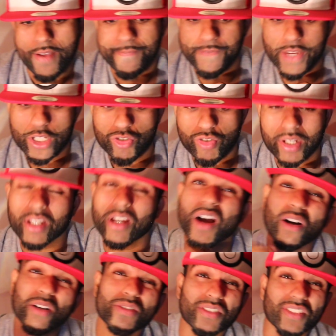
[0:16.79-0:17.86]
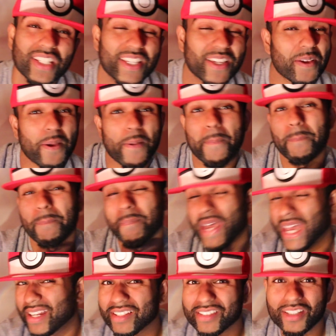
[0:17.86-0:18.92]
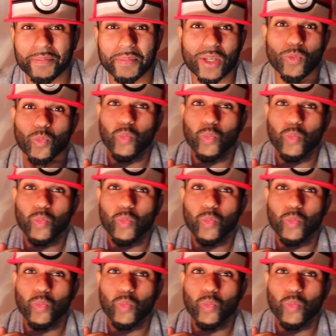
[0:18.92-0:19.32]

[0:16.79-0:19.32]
featuring Halsey. Man, this is gonna be a